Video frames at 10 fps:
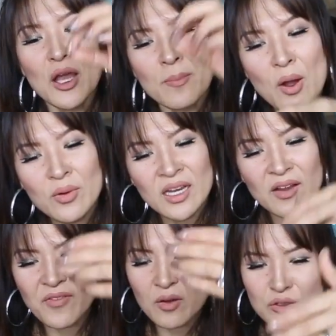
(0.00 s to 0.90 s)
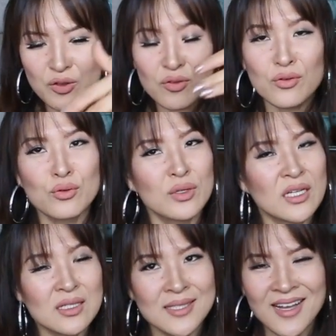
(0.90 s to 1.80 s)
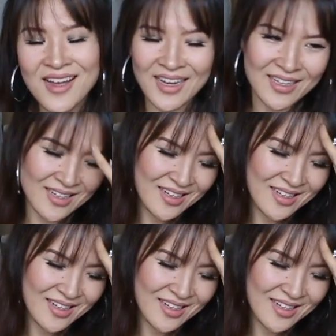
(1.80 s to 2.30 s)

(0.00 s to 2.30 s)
Poke it, and if it goes through, then it's done.